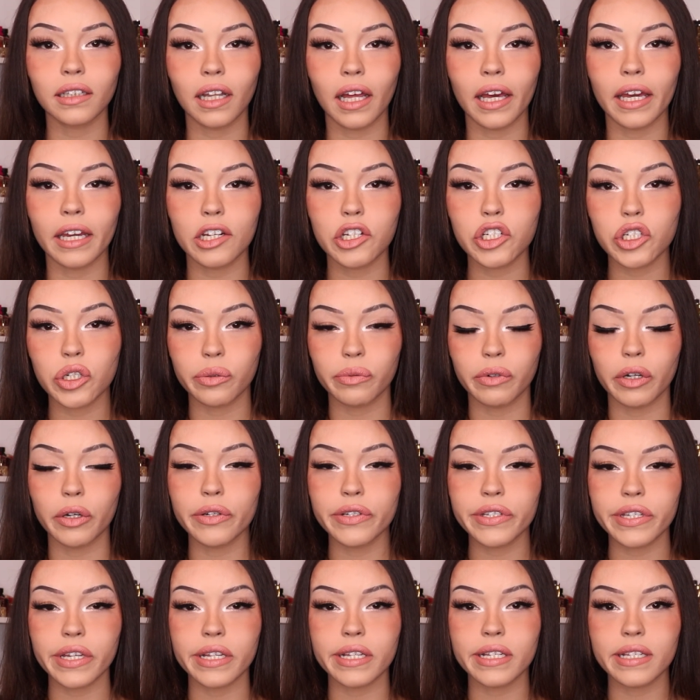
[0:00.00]
like
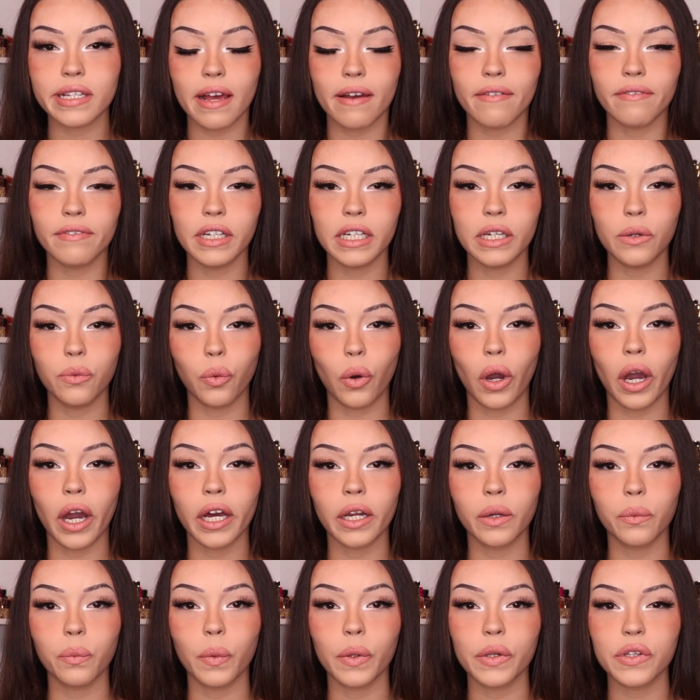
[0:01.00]
Cheirosa
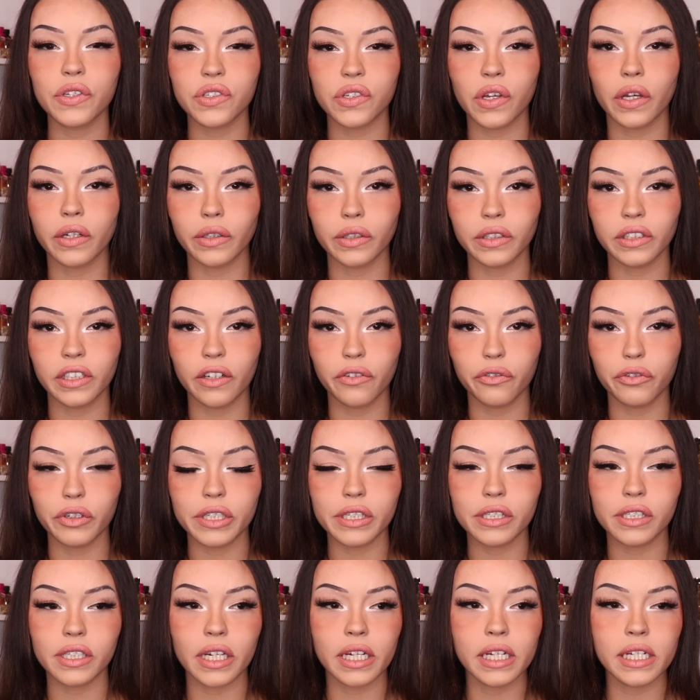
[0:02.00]
71 with subtle
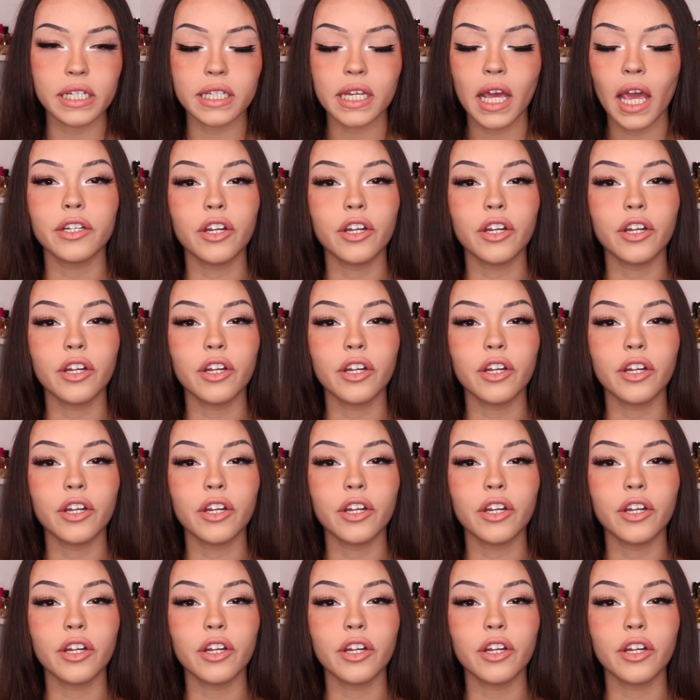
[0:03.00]
differences,